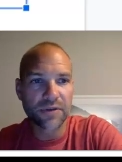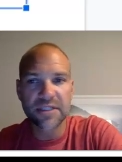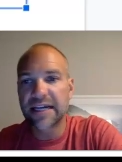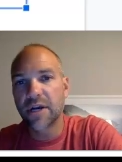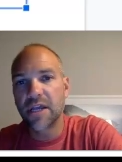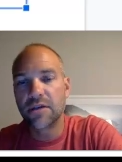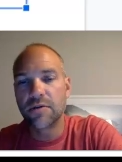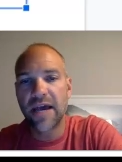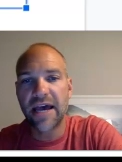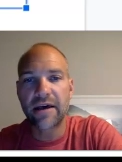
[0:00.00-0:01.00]
number 8, you
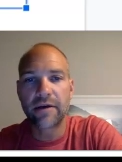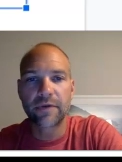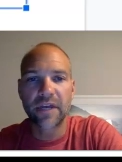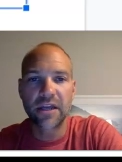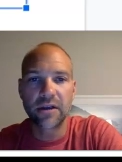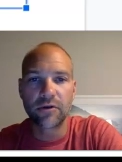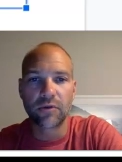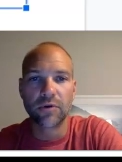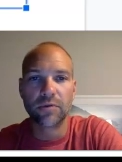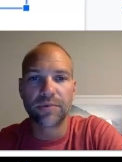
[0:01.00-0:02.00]
have a
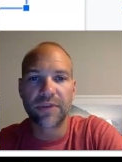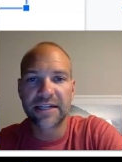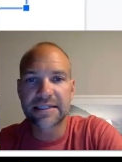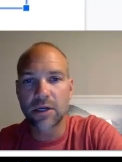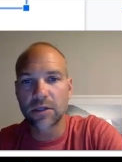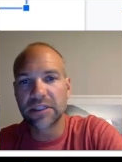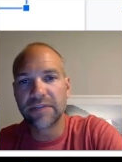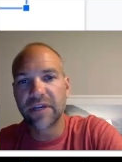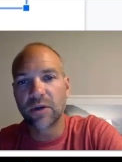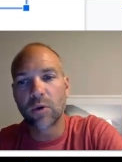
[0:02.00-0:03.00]
group that is called
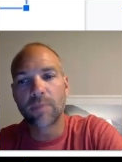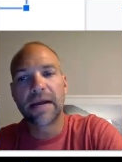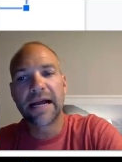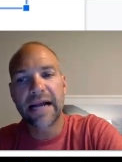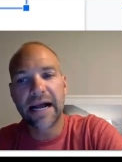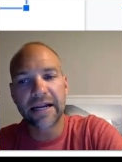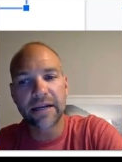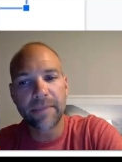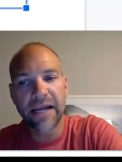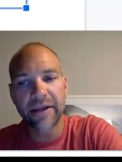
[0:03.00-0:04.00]
living or
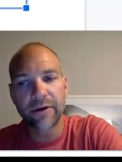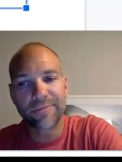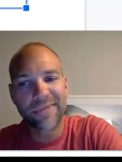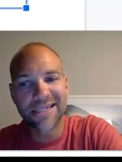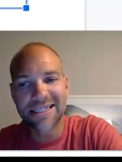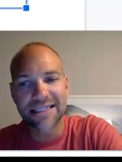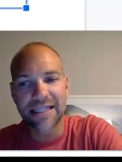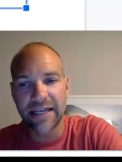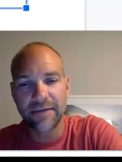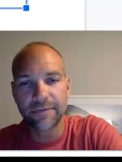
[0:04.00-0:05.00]
biotic. Bio means
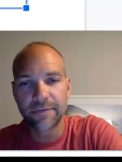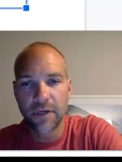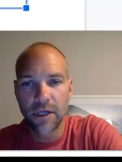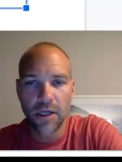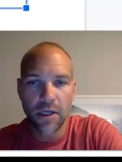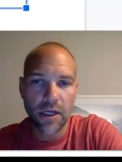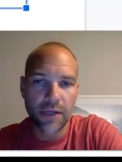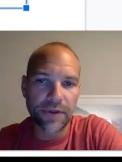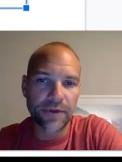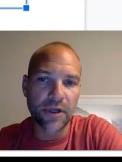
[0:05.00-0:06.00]
life.
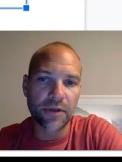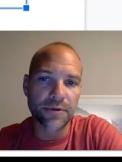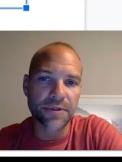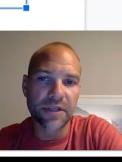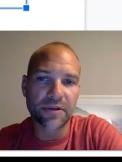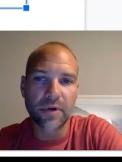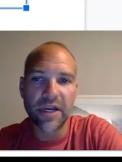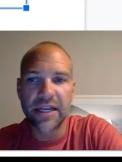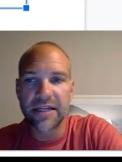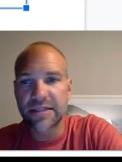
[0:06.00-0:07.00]
And on the other side, the
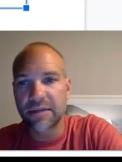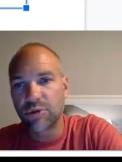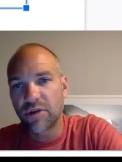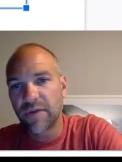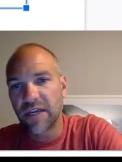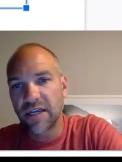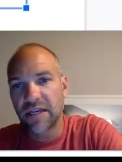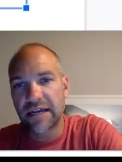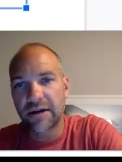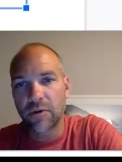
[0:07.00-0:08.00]
right-hand side, we have a
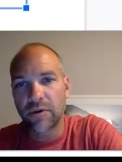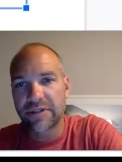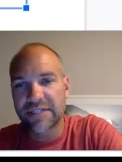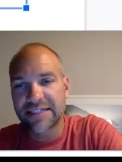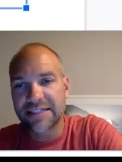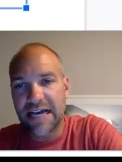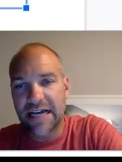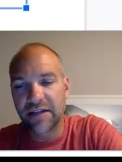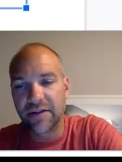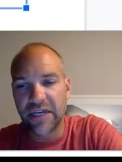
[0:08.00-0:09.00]
category that says
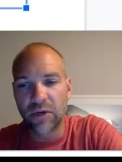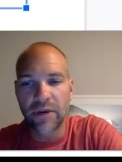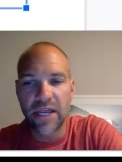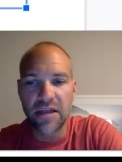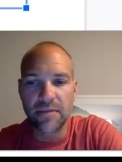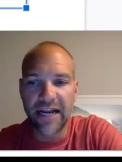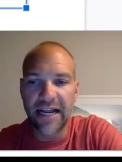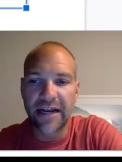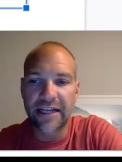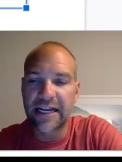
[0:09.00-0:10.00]
non-living or
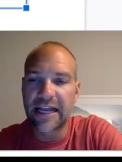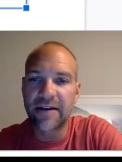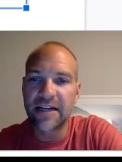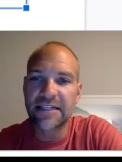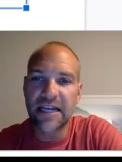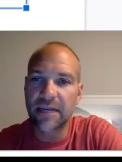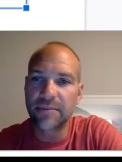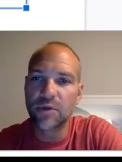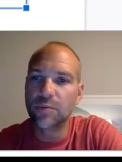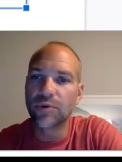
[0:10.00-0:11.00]
abiotic. And anytime
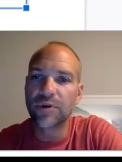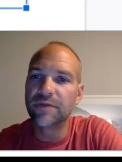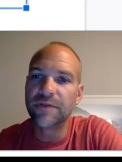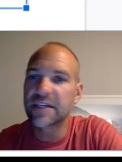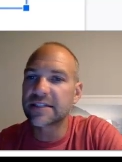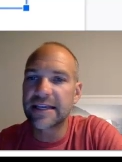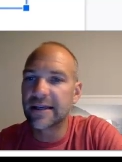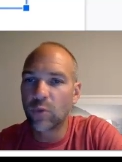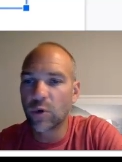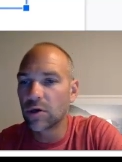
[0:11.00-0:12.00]
you prefix a
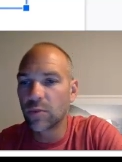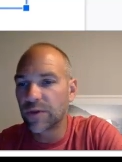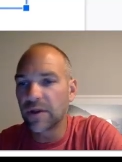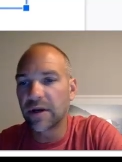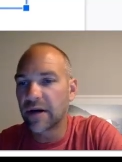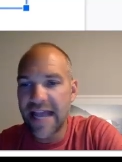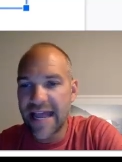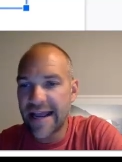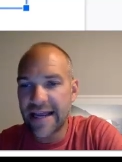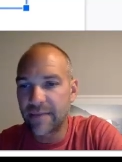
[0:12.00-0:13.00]
word with the letter
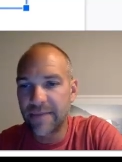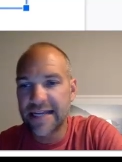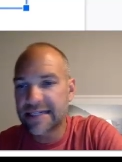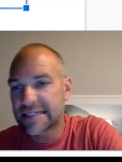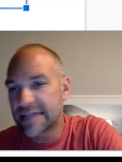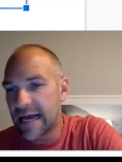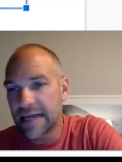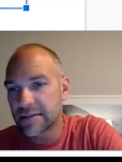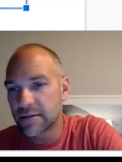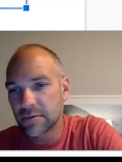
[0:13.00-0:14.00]
A, it means
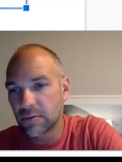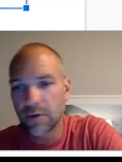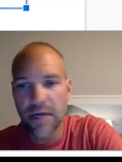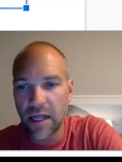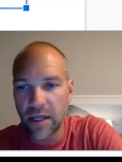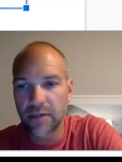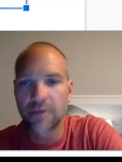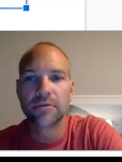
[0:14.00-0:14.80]
not or non.